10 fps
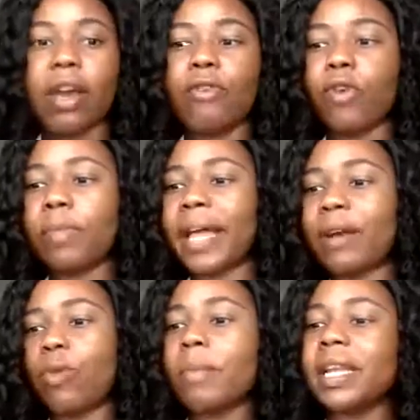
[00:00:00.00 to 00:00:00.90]
for
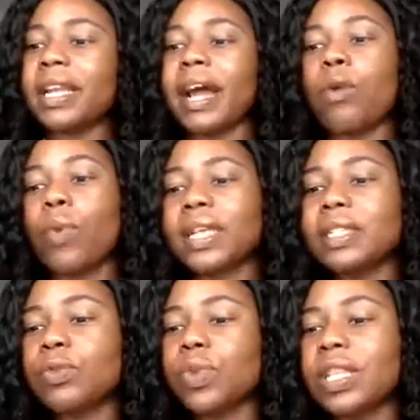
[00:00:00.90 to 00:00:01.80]
Black women, and I
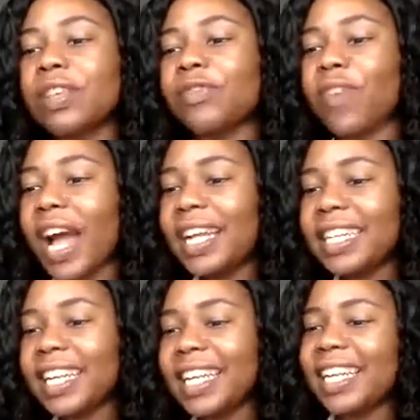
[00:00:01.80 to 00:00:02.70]
wasn't really
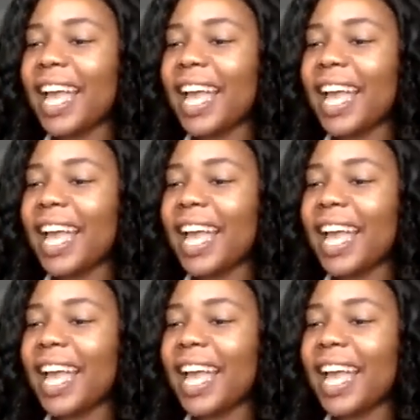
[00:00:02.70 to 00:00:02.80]
finding,